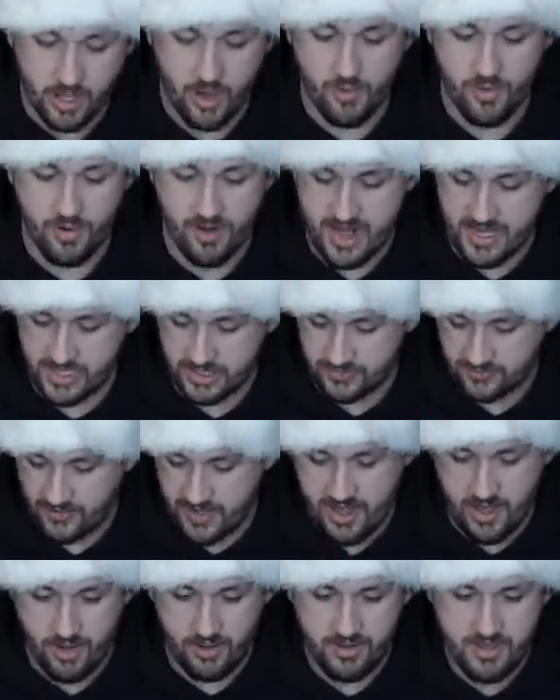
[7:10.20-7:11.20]
lower as
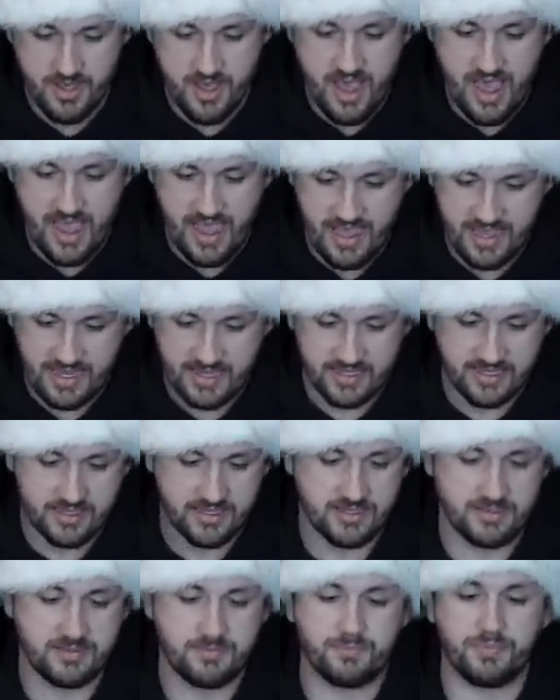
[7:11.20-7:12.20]
well. I
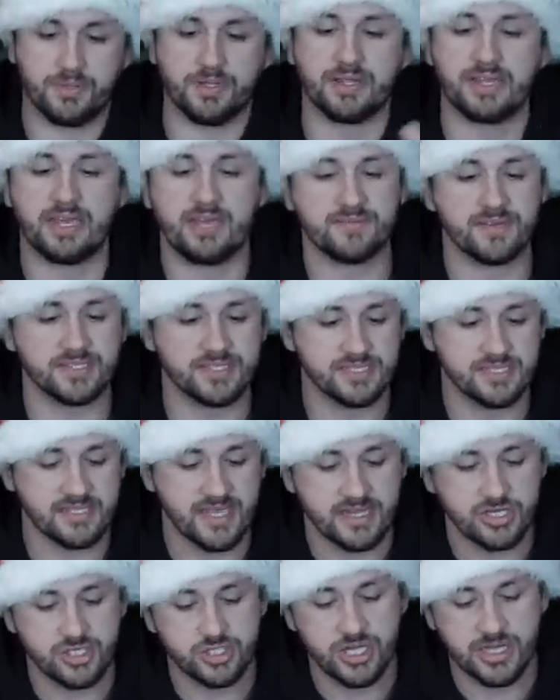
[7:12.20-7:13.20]
believe this is
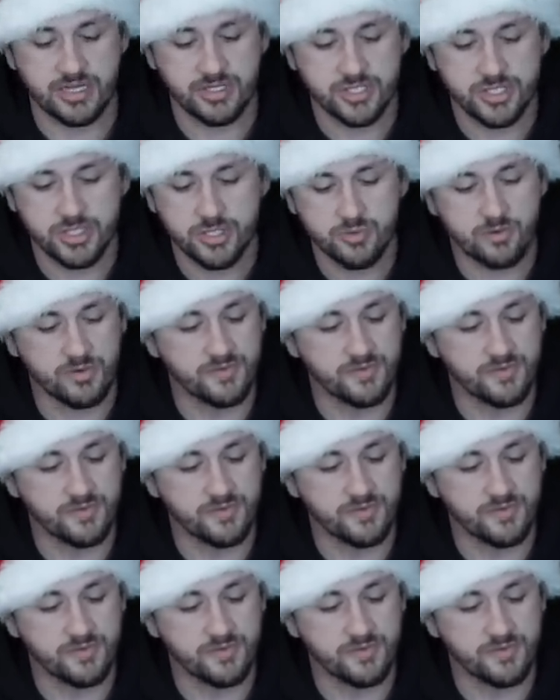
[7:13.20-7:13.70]
a Gen 2